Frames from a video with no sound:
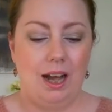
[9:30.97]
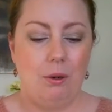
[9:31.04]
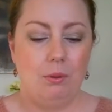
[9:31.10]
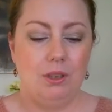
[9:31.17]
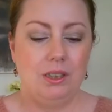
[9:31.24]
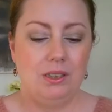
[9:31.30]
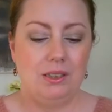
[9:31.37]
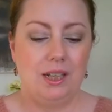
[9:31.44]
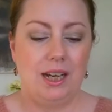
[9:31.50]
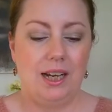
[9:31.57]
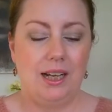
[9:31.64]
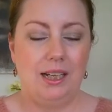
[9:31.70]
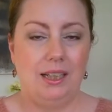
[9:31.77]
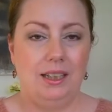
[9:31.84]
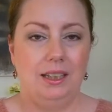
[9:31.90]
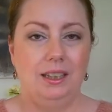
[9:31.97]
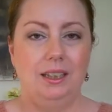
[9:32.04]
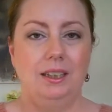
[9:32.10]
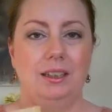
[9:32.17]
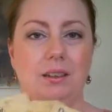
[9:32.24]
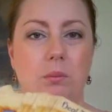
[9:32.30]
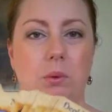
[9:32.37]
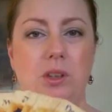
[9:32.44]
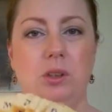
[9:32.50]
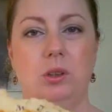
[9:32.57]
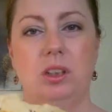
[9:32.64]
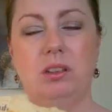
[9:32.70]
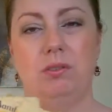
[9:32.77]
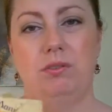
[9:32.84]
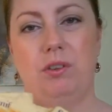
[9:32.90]
would say when you
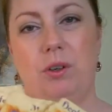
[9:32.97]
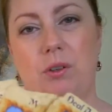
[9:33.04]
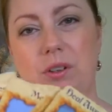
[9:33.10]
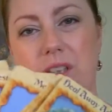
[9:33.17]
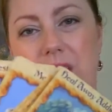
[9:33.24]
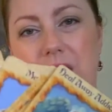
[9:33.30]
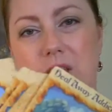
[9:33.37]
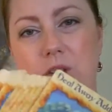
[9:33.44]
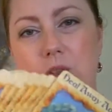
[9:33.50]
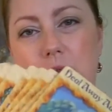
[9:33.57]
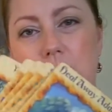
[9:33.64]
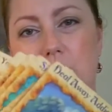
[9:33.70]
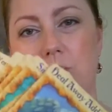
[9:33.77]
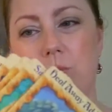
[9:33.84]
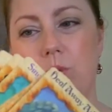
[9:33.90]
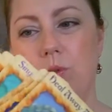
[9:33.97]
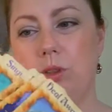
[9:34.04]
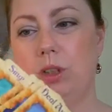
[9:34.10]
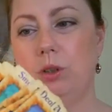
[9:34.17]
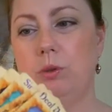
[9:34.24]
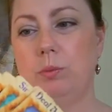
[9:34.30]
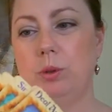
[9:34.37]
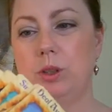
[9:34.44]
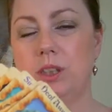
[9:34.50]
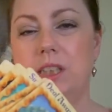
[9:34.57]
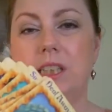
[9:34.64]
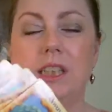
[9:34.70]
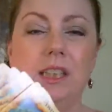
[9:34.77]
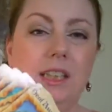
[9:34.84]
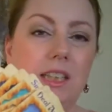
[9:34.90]
get further into your, I hope you can
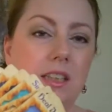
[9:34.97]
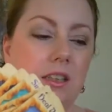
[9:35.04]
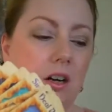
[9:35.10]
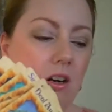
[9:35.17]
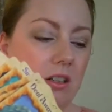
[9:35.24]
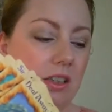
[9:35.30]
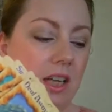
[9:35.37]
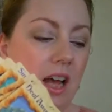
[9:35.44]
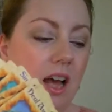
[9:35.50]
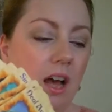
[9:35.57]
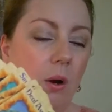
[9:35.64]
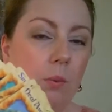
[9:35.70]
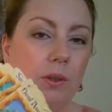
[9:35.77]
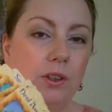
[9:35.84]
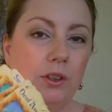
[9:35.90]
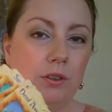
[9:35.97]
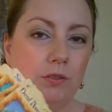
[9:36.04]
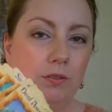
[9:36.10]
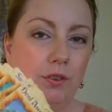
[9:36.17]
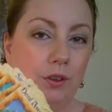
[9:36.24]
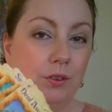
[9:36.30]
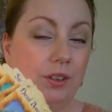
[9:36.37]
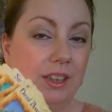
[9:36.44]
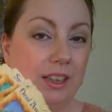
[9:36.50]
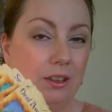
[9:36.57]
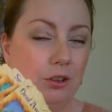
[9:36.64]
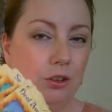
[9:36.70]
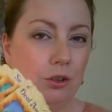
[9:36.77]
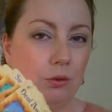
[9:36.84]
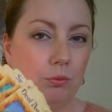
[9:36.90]
see these cards, when you get further
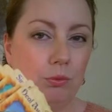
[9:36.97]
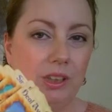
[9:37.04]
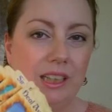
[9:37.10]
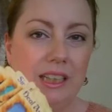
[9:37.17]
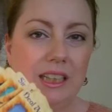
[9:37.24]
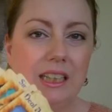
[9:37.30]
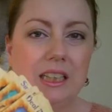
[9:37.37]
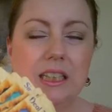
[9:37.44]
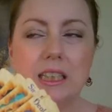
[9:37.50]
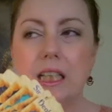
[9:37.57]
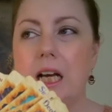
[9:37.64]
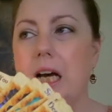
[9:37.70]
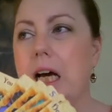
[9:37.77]
into your readings,